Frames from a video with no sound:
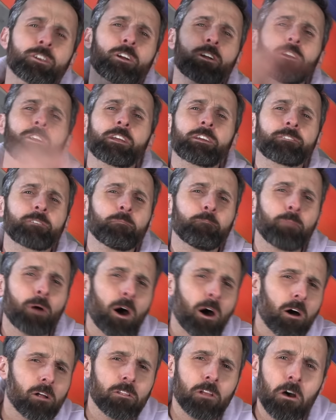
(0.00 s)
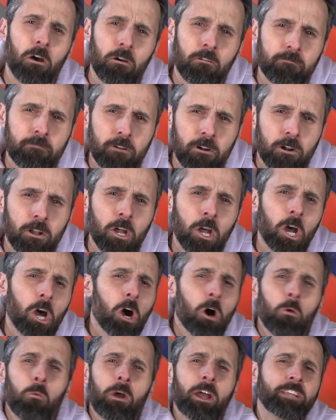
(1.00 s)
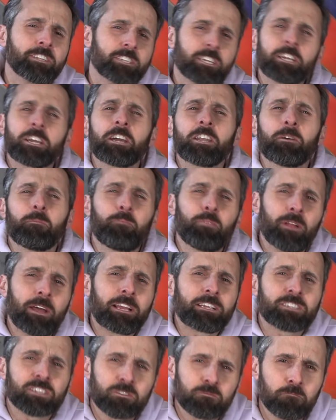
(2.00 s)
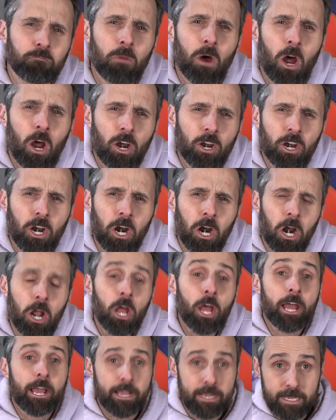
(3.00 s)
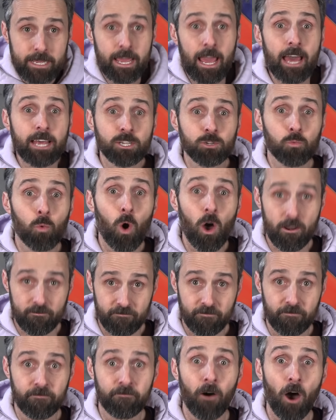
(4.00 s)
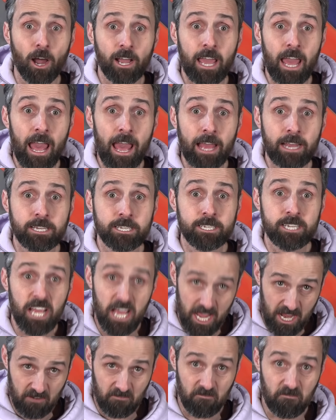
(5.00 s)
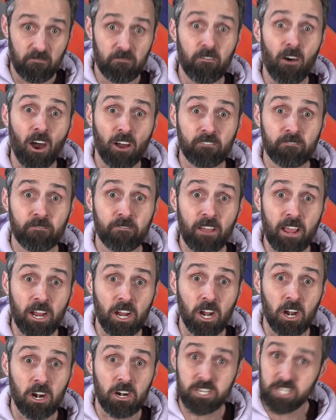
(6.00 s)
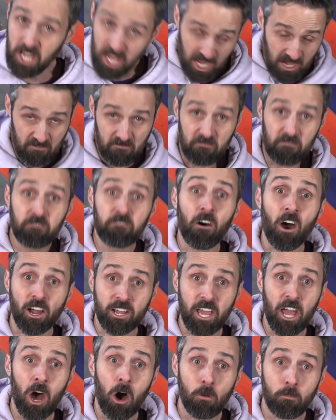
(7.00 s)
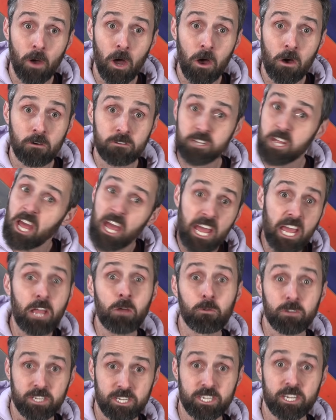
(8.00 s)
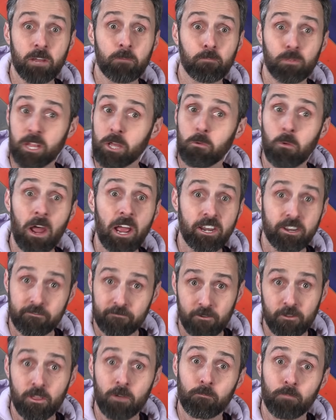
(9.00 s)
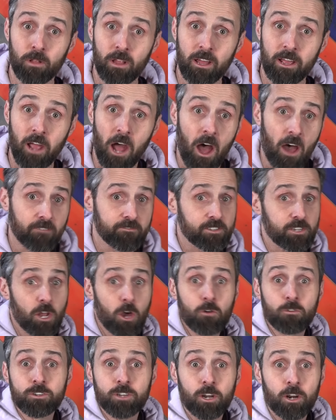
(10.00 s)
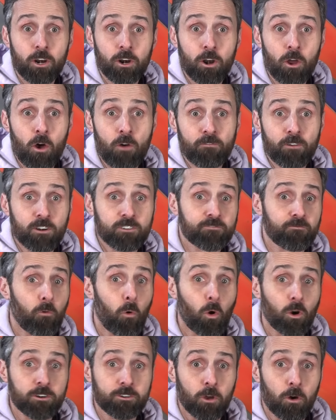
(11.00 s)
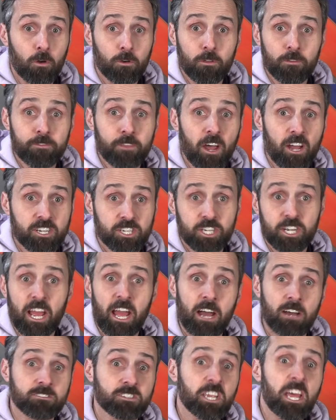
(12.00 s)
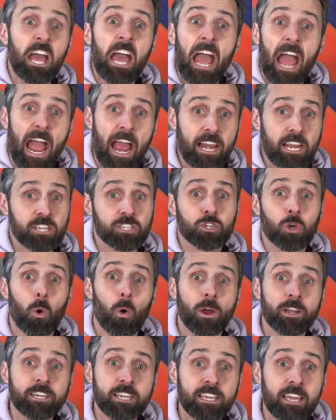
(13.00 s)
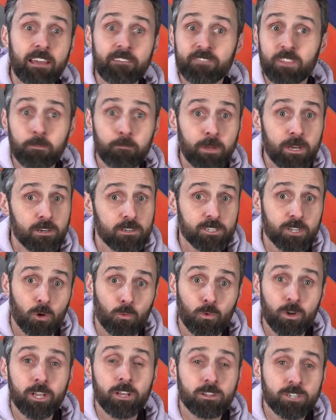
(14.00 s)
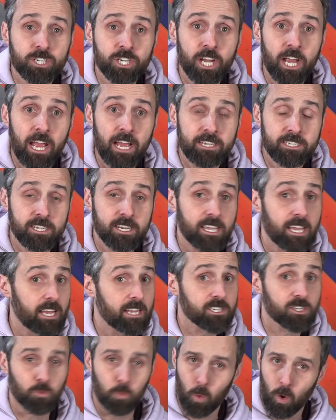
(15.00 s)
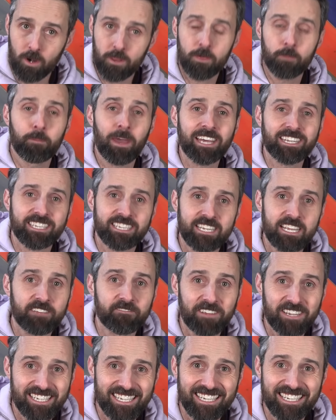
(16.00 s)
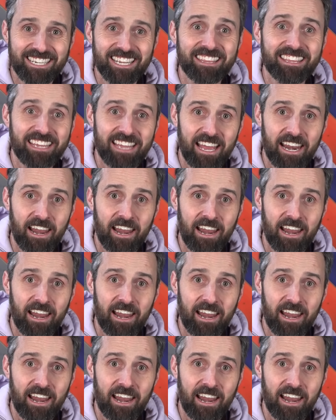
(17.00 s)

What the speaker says: turning the ball over? When's he gonna play smarter? Guess what, fuckheads and fuck fingers and fuck elbows? He was simply waiting for the playoffs. No turnovers, 4 total touchdowns, and he's going to give the Bills a real chance against one of the best defenses in the